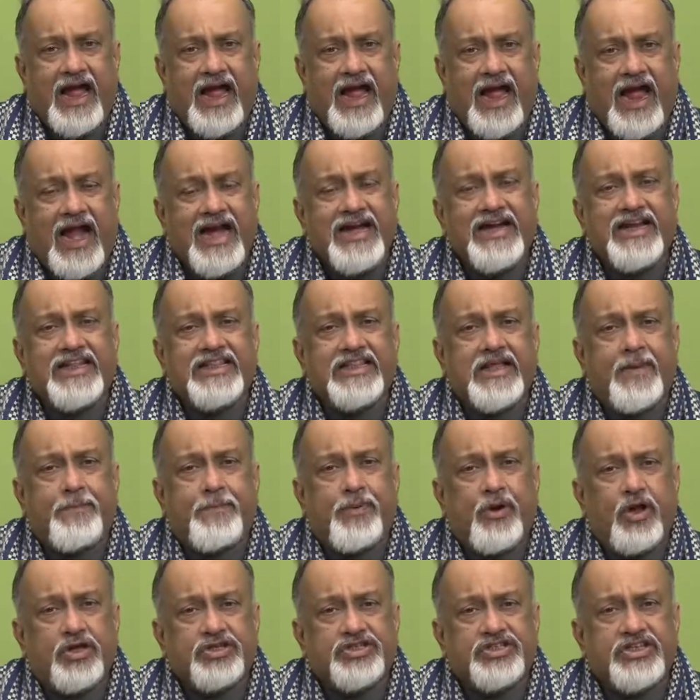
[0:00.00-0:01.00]
and in the
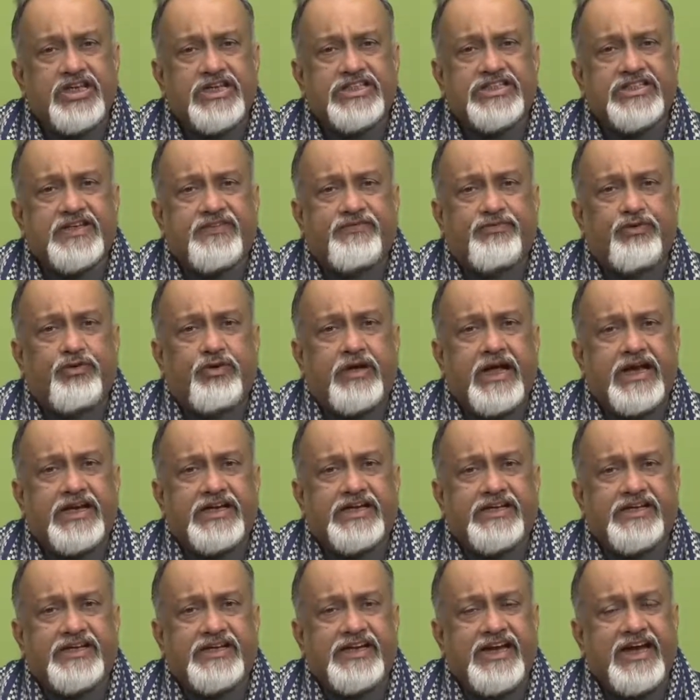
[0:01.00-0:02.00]
process if you can
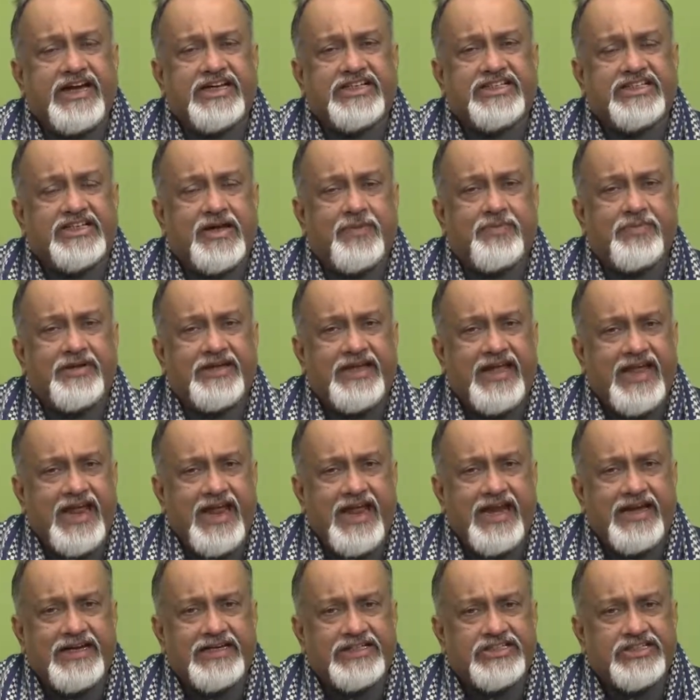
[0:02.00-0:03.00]
create some
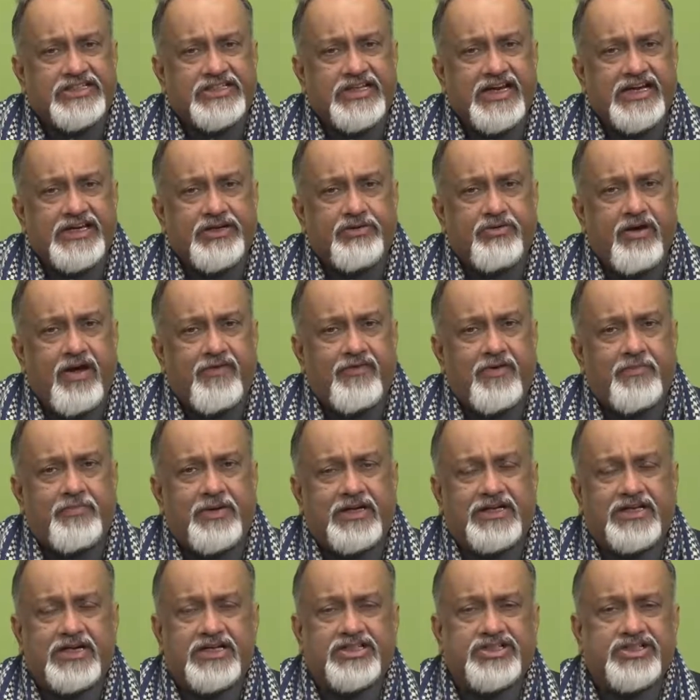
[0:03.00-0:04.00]
gains, then you have a
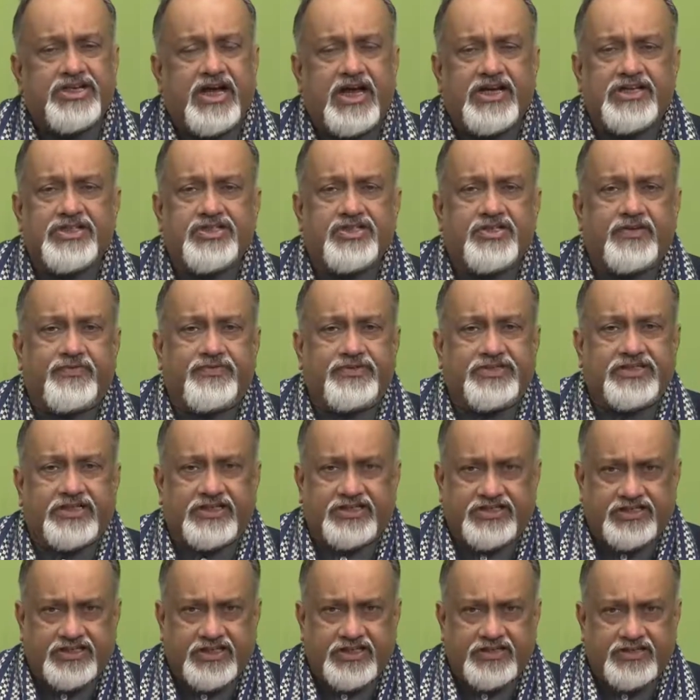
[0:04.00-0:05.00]
better chance of
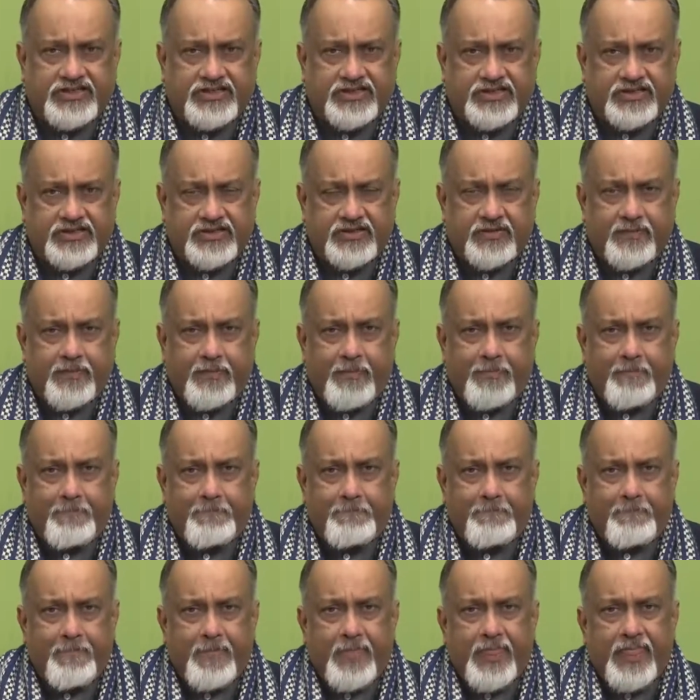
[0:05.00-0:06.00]
success.
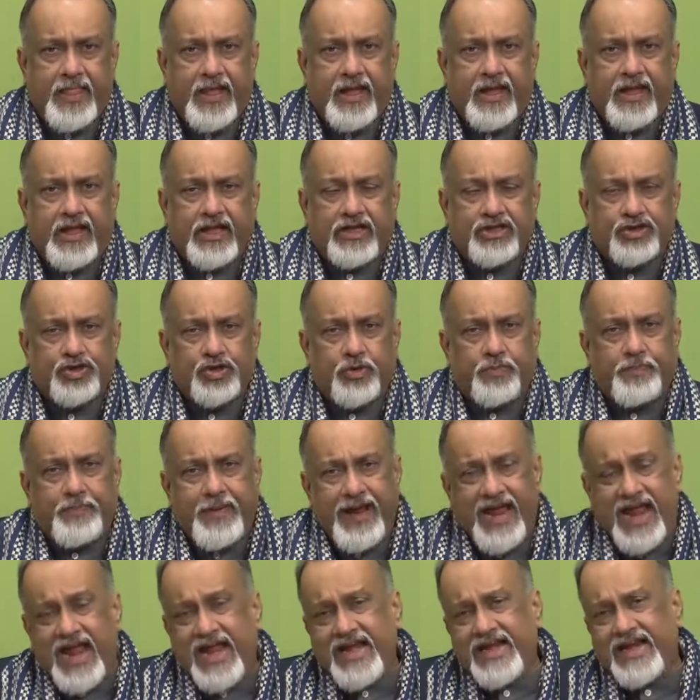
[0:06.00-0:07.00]
So,
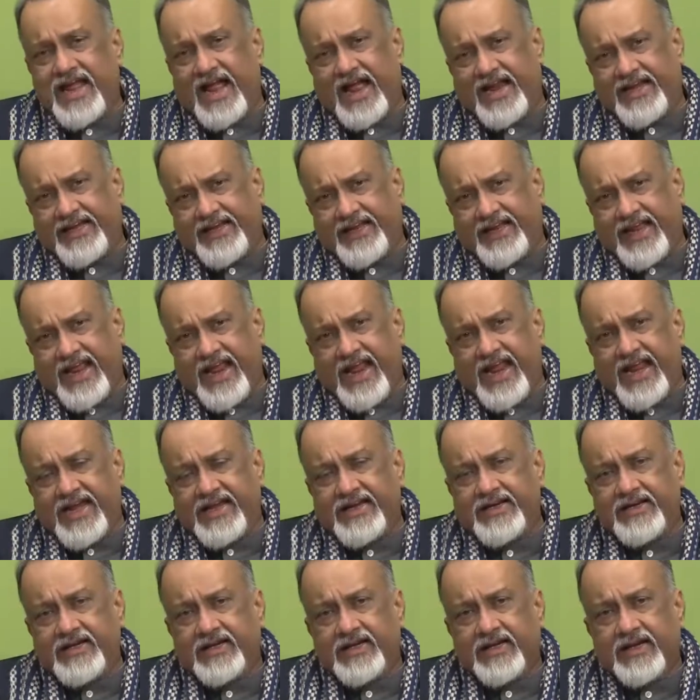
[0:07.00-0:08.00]
pain and
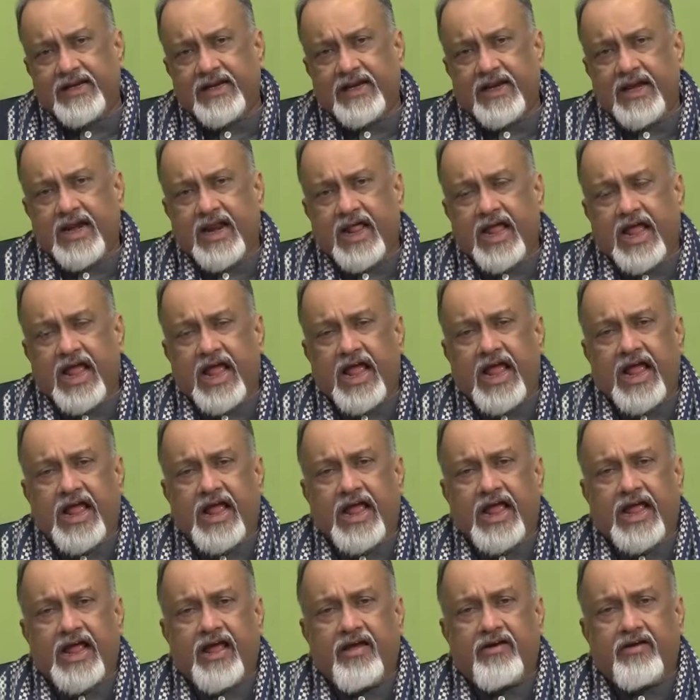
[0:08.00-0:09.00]
gain,
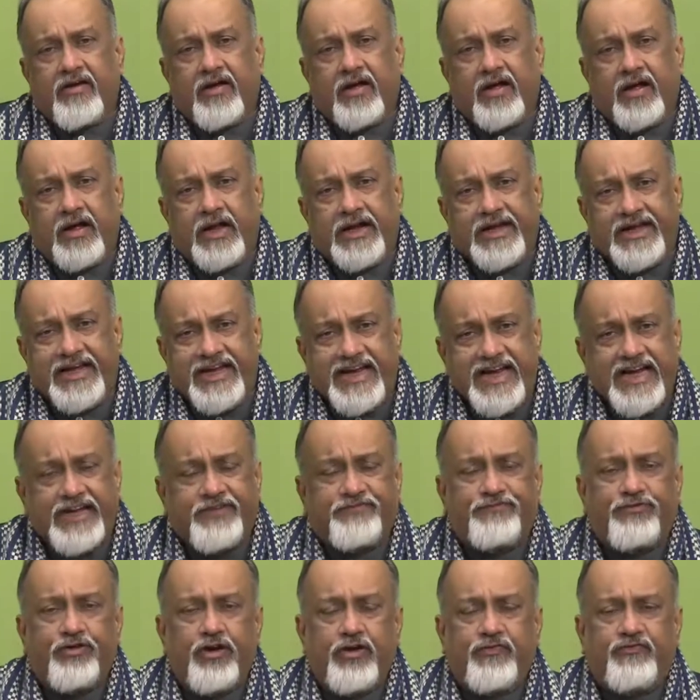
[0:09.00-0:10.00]
need
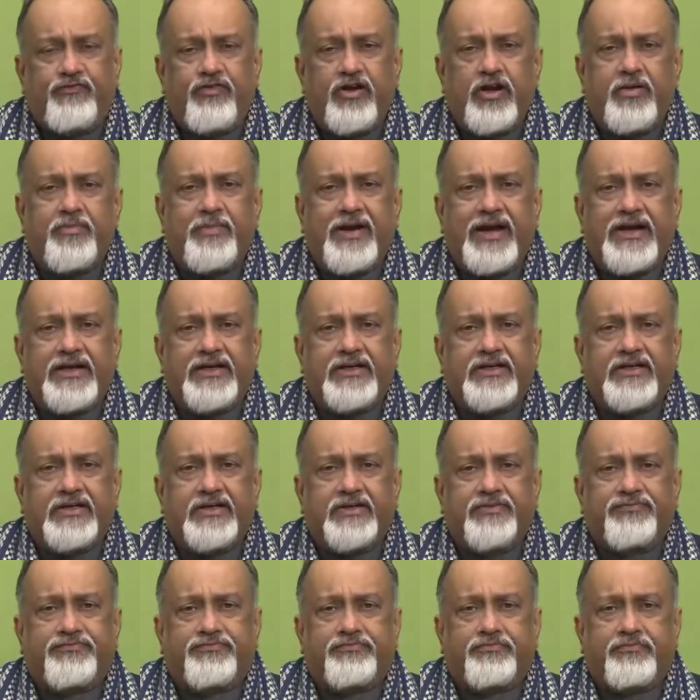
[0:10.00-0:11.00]
fulfillment
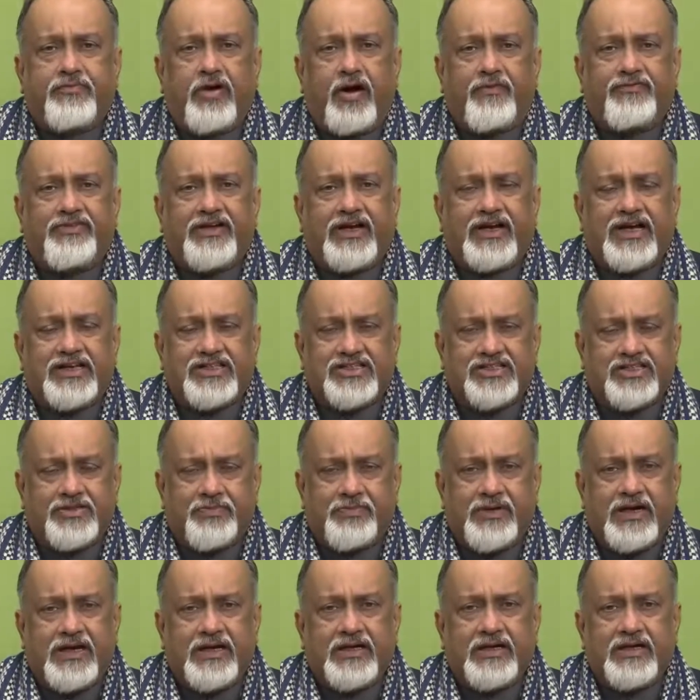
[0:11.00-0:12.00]
of the
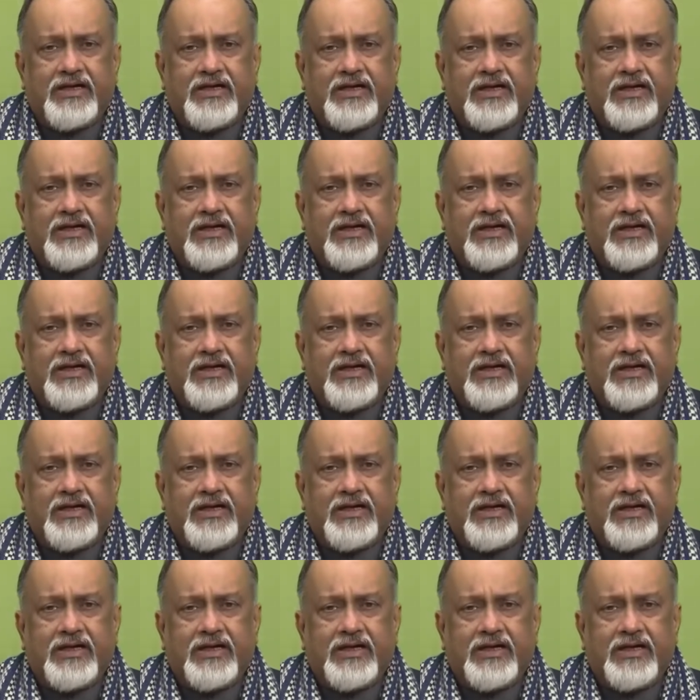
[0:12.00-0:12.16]
customer,